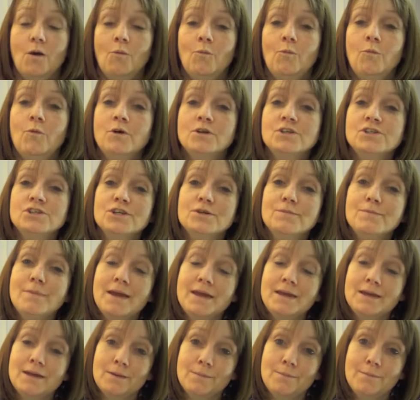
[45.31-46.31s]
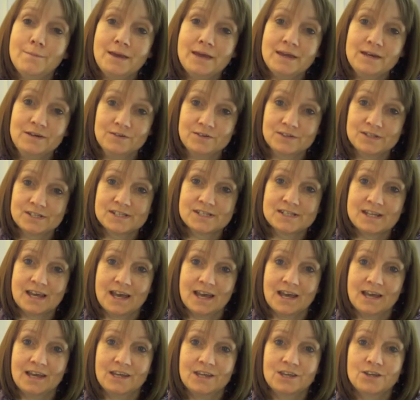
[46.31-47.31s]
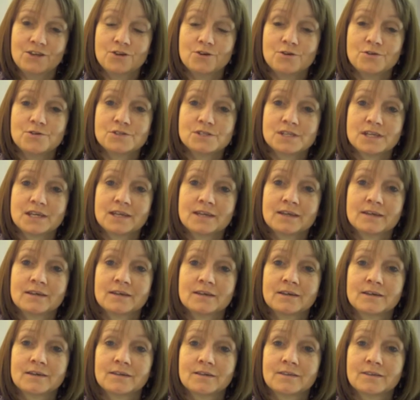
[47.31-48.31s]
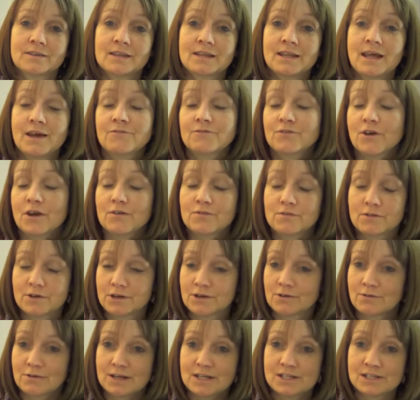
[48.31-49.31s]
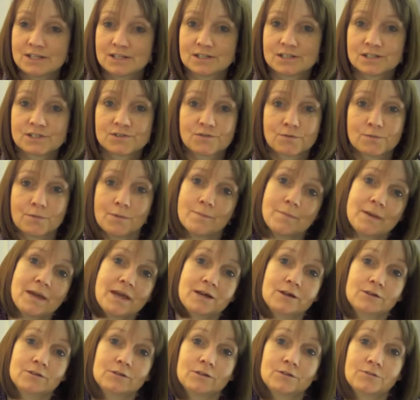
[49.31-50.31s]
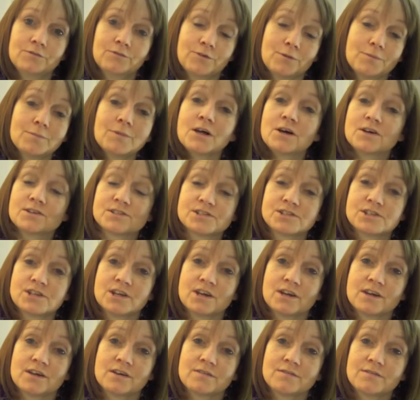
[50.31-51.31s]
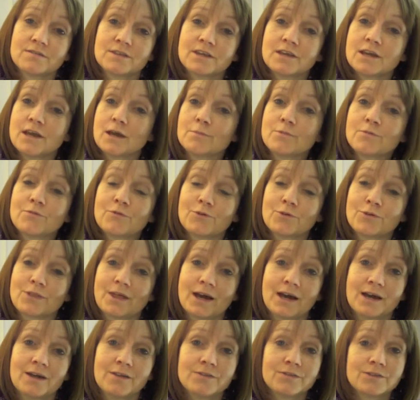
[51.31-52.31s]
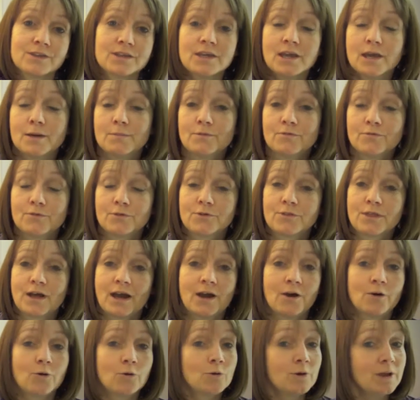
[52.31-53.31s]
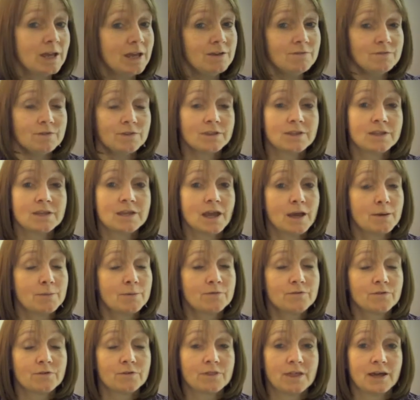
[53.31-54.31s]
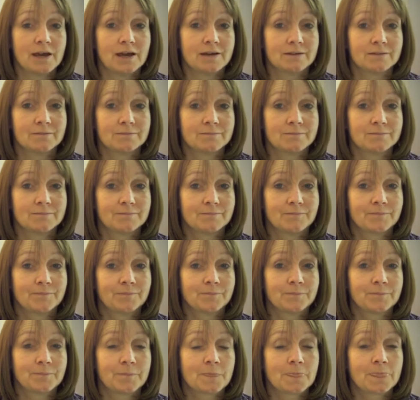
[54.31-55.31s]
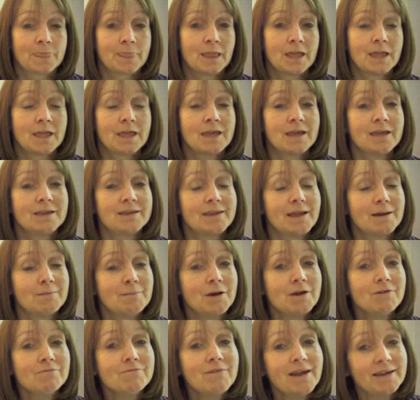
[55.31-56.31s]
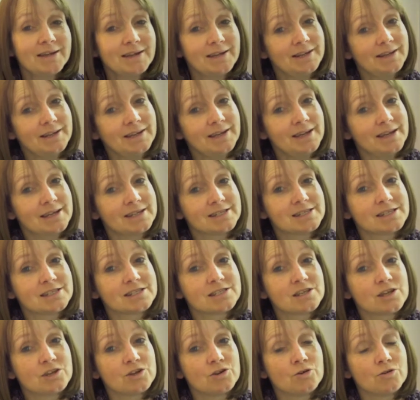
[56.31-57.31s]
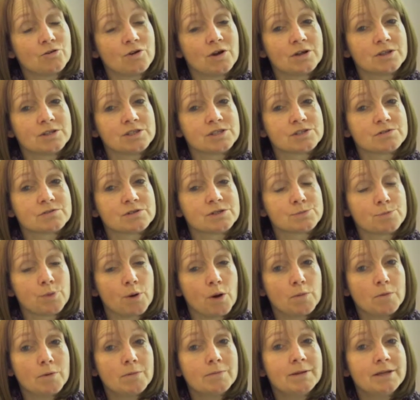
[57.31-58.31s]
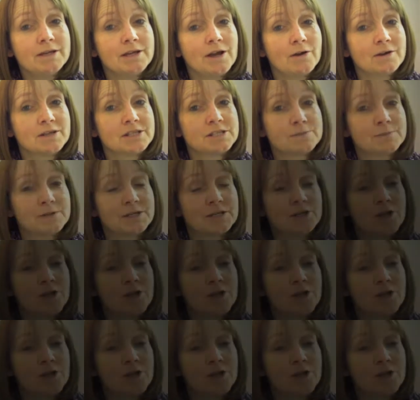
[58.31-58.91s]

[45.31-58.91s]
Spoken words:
Would you make a meal today using the leftover ingredients from a meal from last year, the year before that, the year before that, or even the year before that? Now my reckoning is that your answer is probably going to be